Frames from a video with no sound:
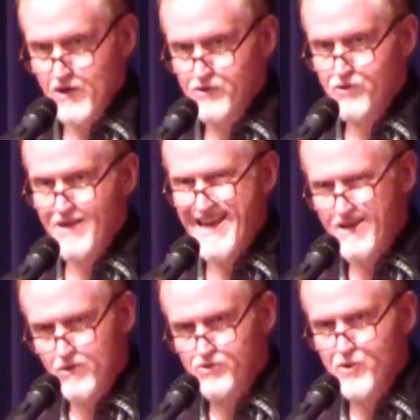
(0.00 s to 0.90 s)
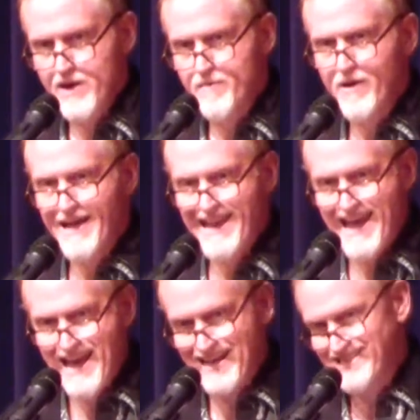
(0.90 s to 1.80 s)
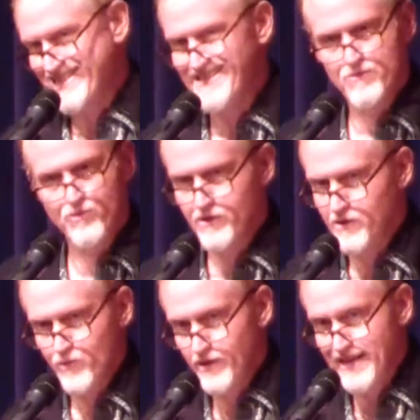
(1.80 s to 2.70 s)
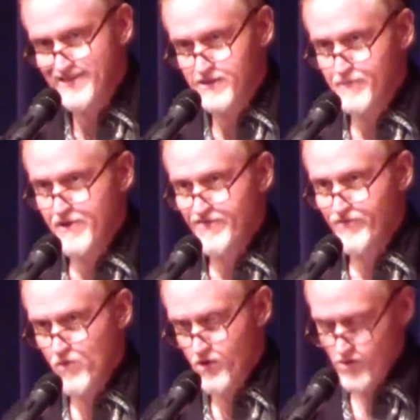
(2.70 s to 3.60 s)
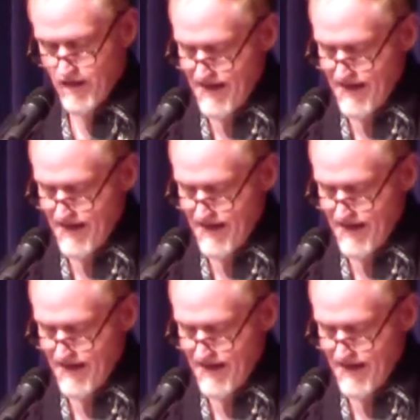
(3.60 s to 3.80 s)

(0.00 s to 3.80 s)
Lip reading: So the echoes created by an axe that isn't really a real axe, it's a metaphorical